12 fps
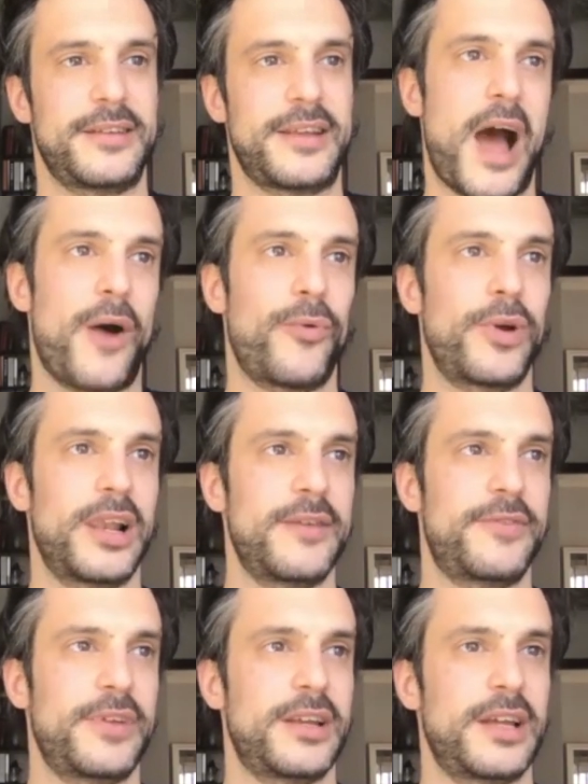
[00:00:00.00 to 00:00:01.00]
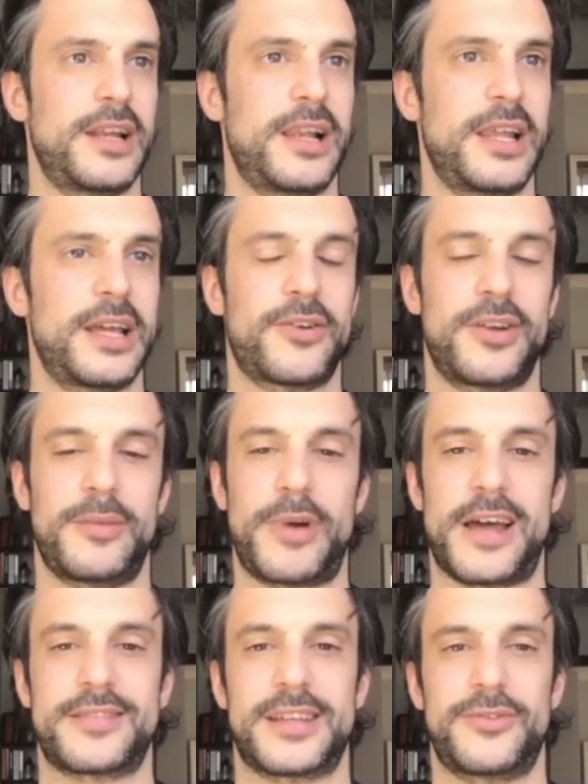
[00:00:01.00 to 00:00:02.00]
now we live in in lincoln
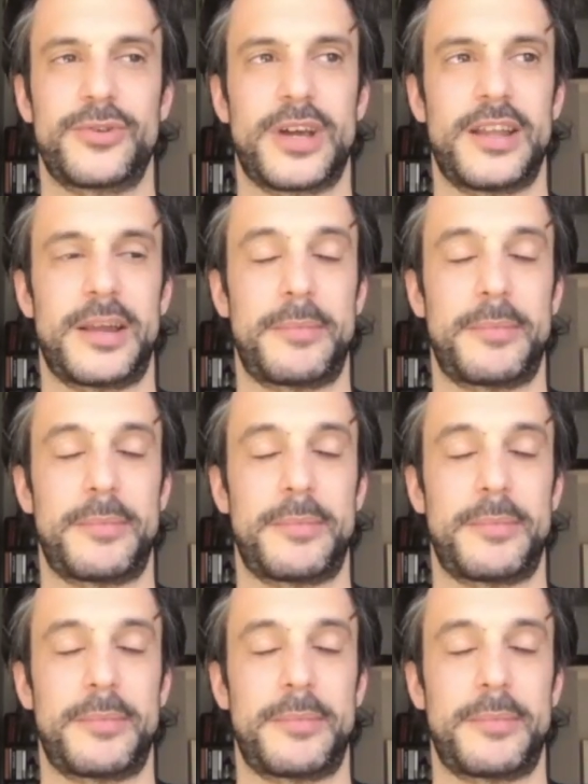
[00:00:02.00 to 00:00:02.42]
nebraska together